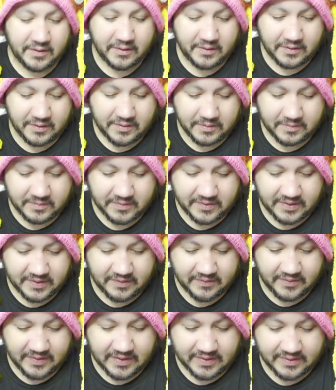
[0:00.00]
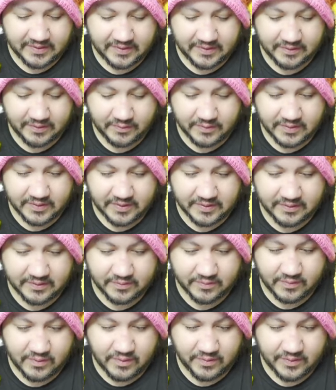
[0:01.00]
let me see if I can see what is
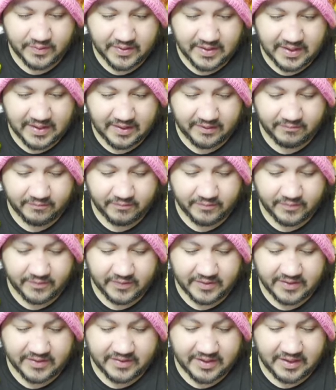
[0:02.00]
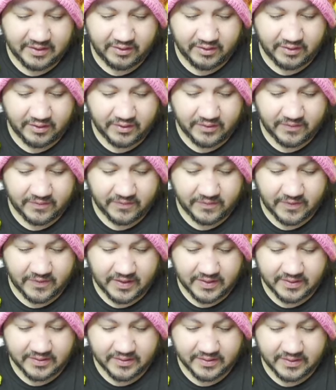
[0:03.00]
wrong with that. The centering on the
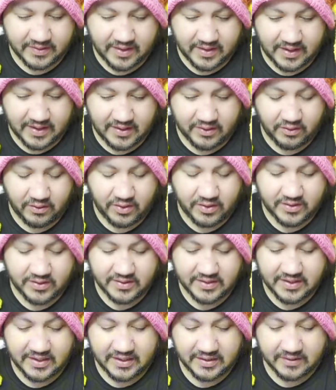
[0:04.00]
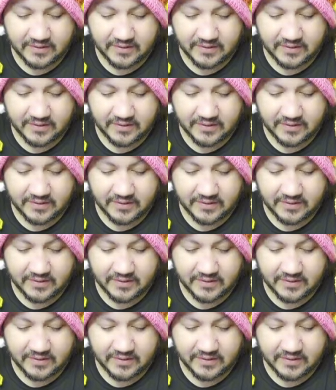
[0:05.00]
front is kind of hard to see.